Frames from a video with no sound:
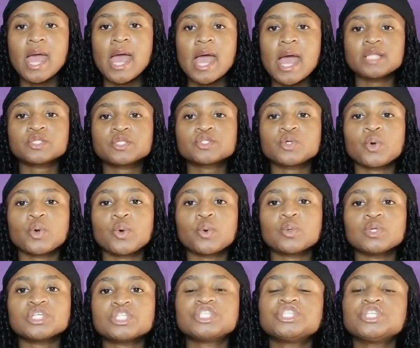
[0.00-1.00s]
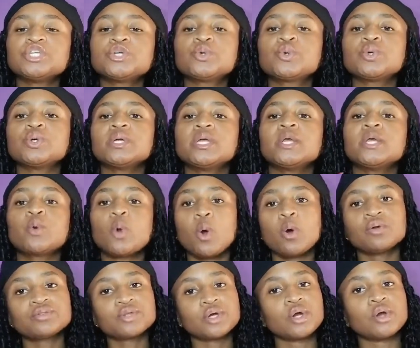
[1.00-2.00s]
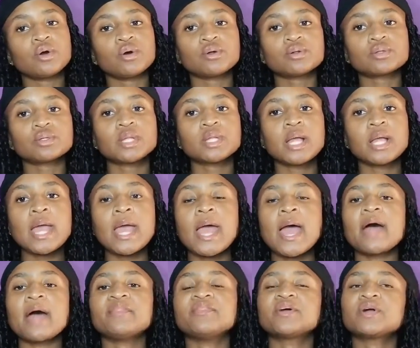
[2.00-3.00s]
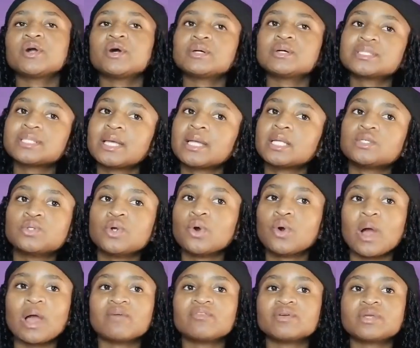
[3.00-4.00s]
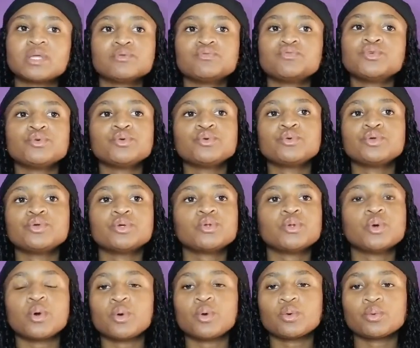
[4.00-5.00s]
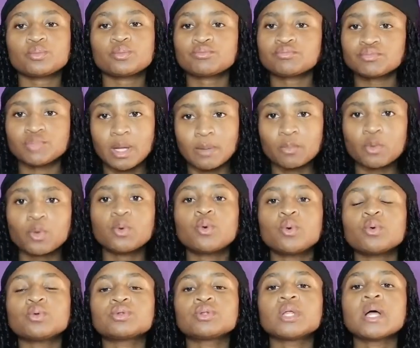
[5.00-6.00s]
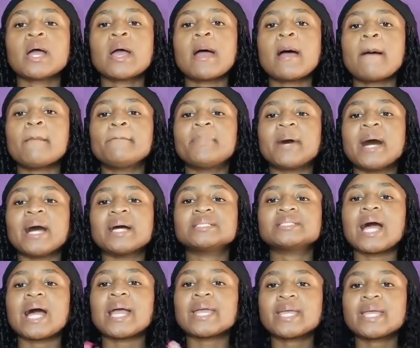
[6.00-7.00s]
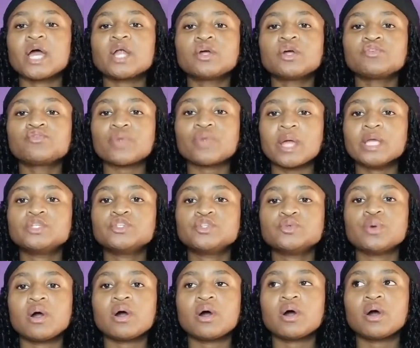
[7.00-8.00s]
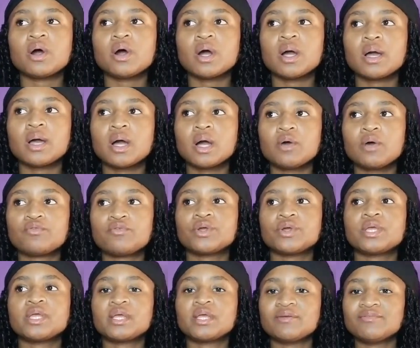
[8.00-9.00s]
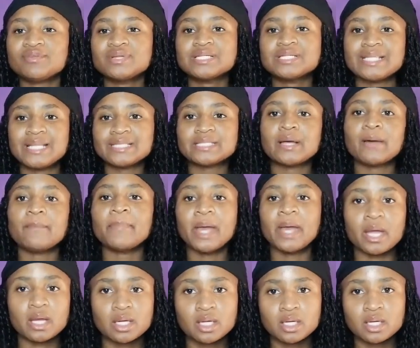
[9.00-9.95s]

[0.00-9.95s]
And so he called the girl, and the girl said, no, I forgive you, you know, I'm cool, but I cannot write you a forgiveness letter back,